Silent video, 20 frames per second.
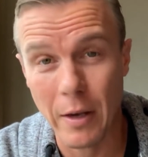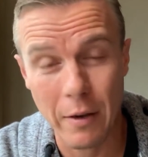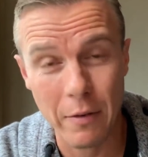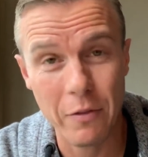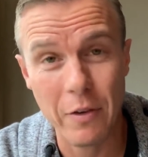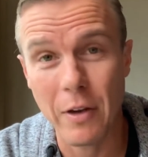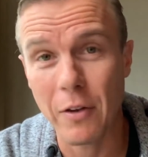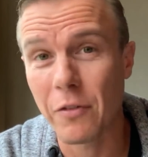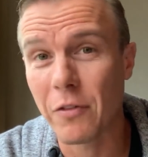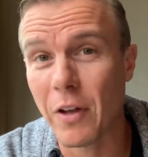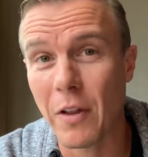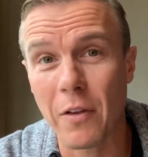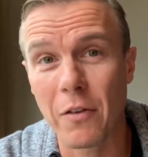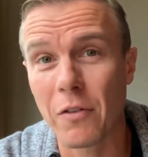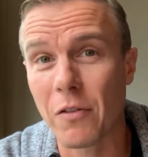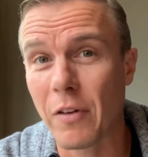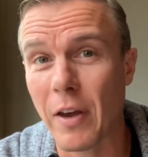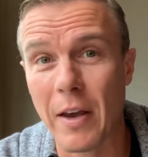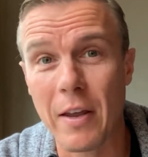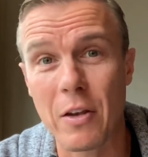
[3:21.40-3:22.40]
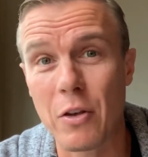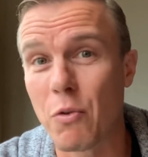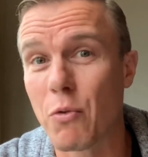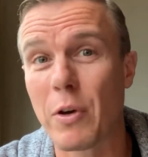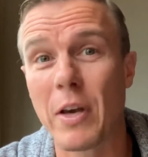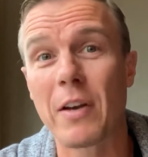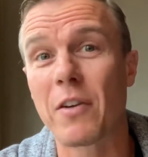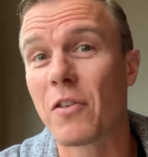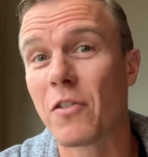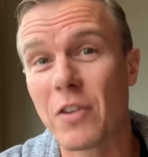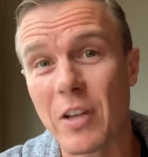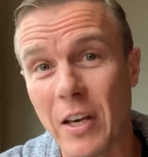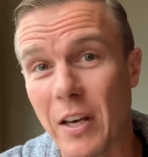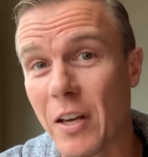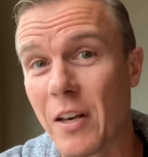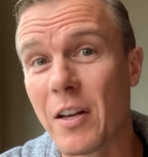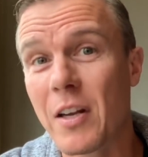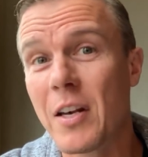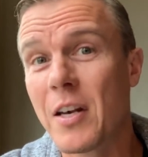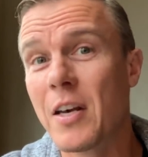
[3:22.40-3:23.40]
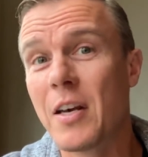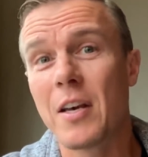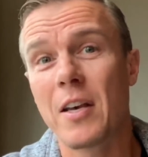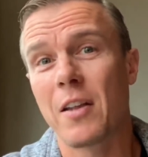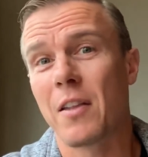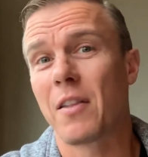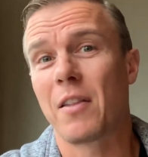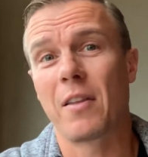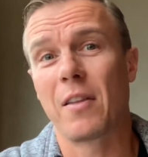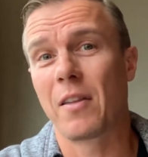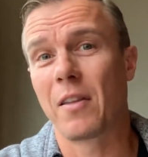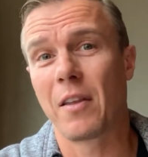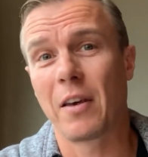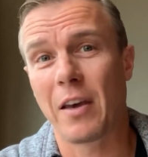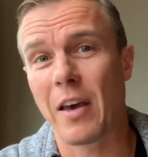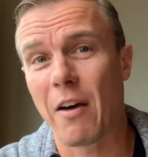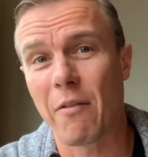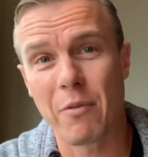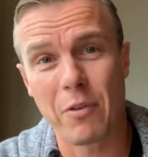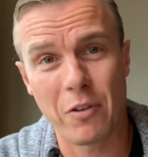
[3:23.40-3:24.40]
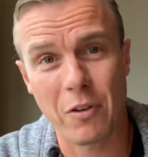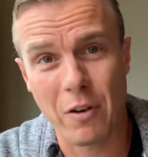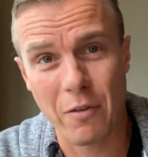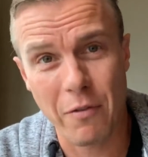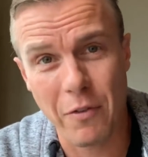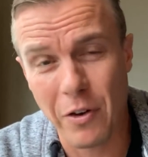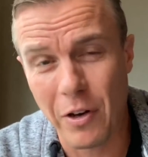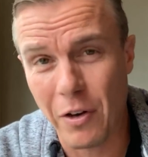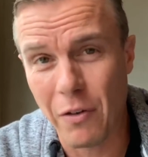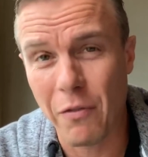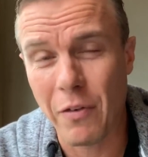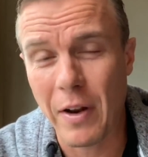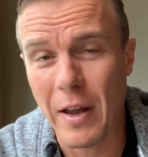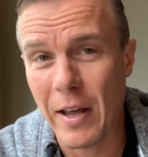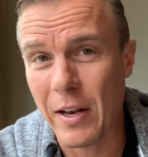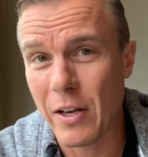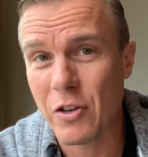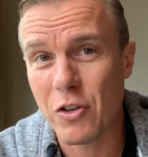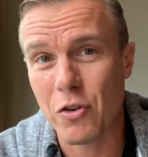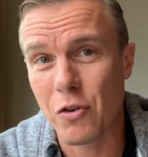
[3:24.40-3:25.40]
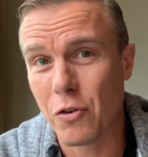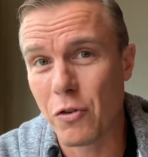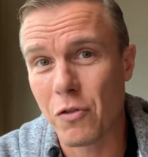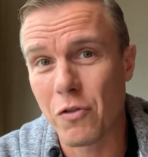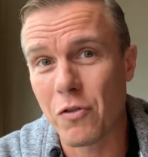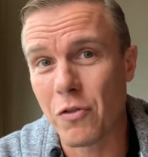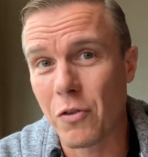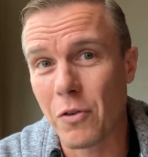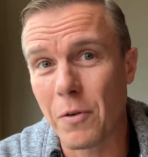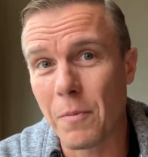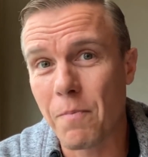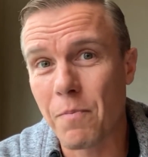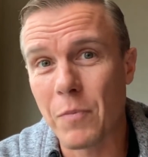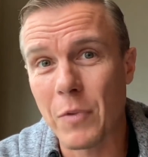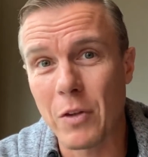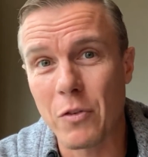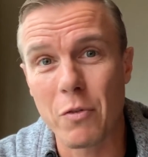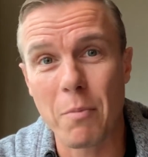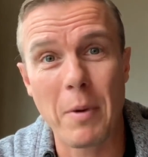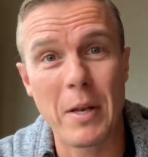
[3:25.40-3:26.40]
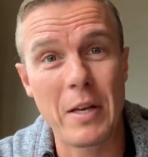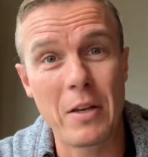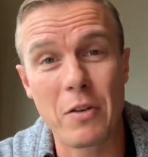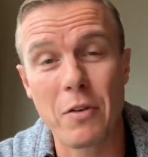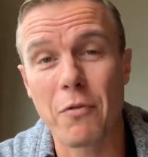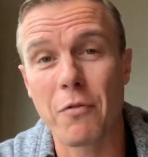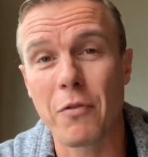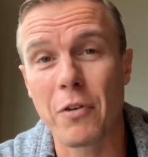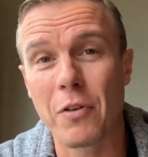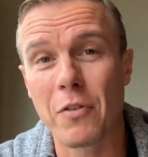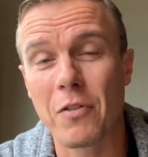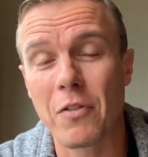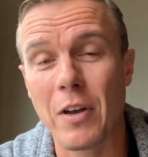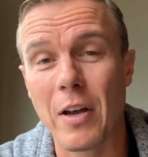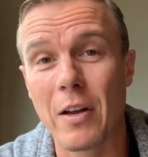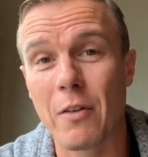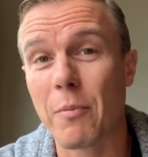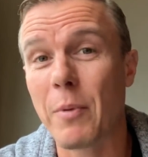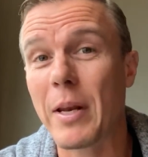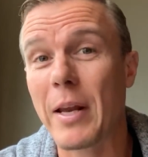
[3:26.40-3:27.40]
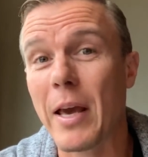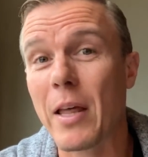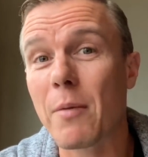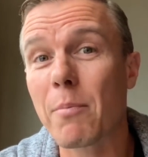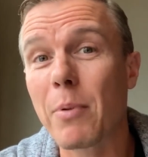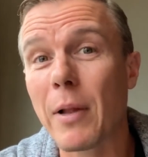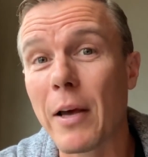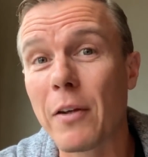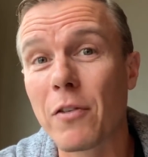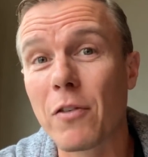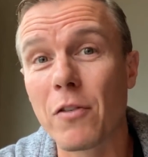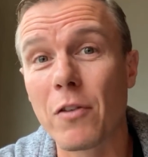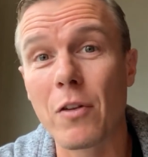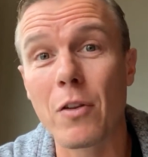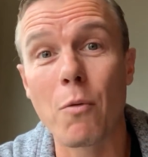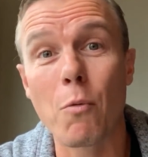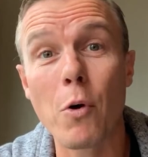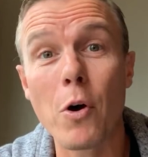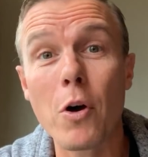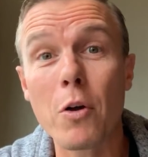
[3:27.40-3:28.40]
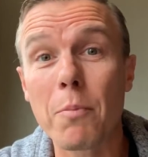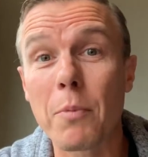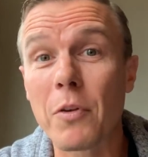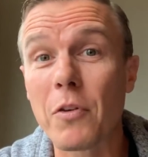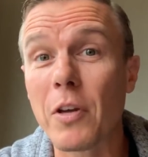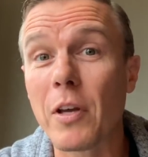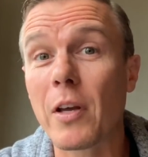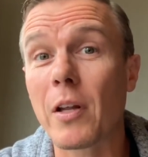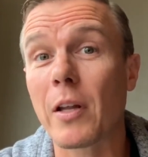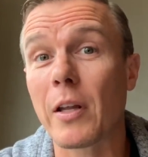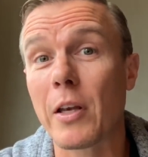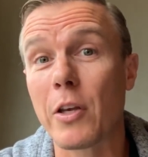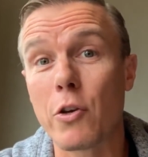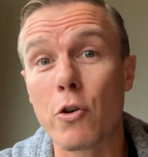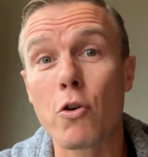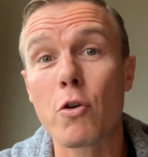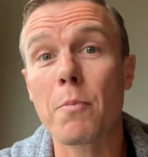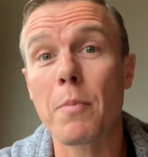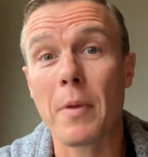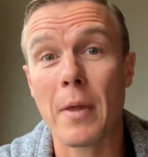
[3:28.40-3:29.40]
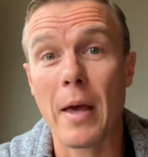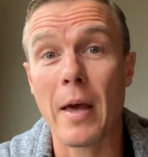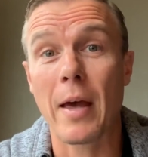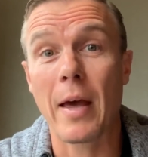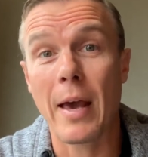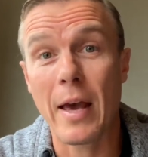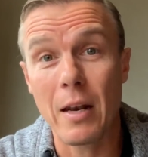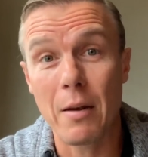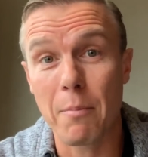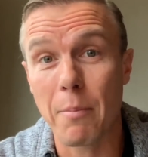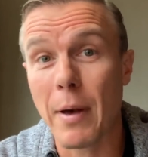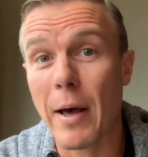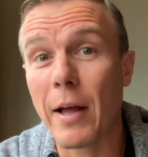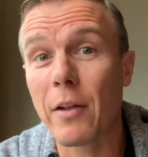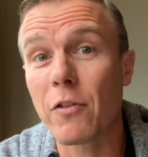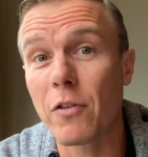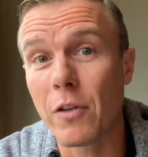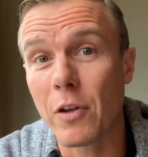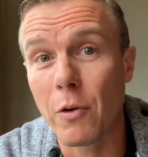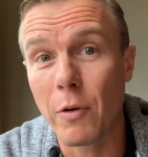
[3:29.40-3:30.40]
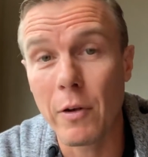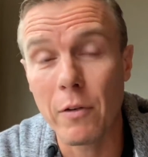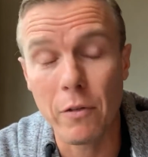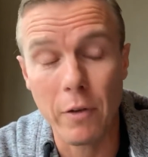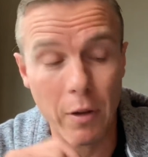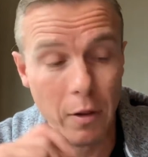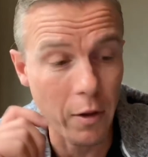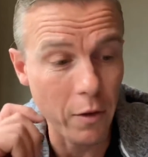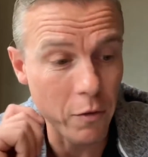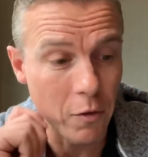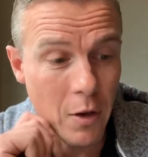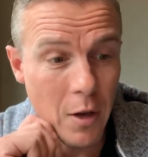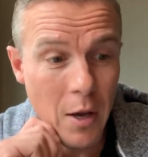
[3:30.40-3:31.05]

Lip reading: our southern state, you'll get a ticket. The government's got a very different attitude to many other places in the world, particularly Europe and in parts of the US like this.